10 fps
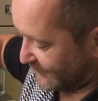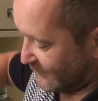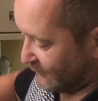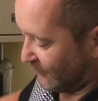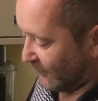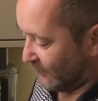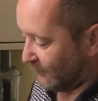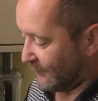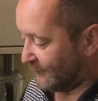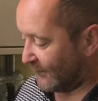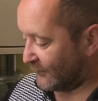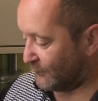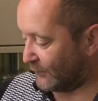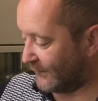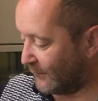enough oil that if I was
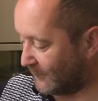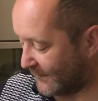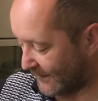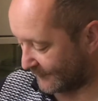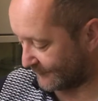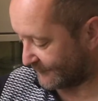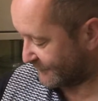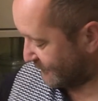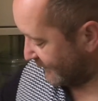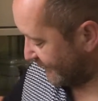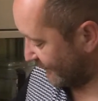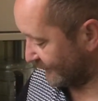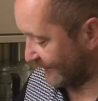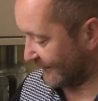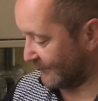putting it on my hand and smearing it on
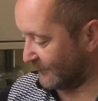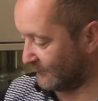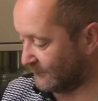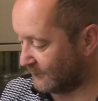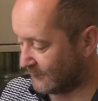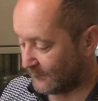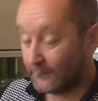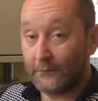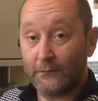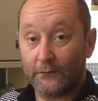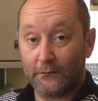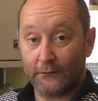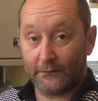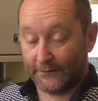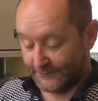the animal,
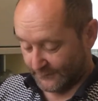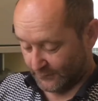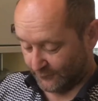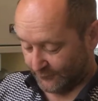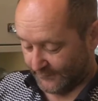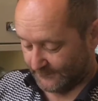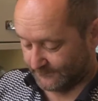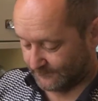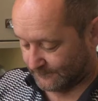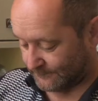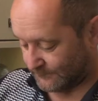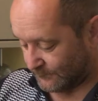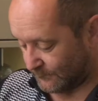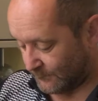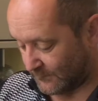it'd cover it.
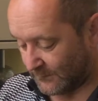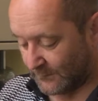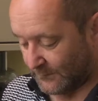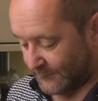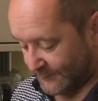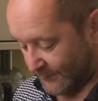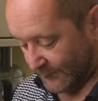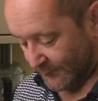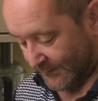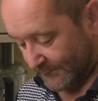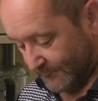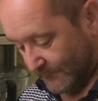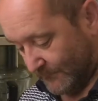Sour cream.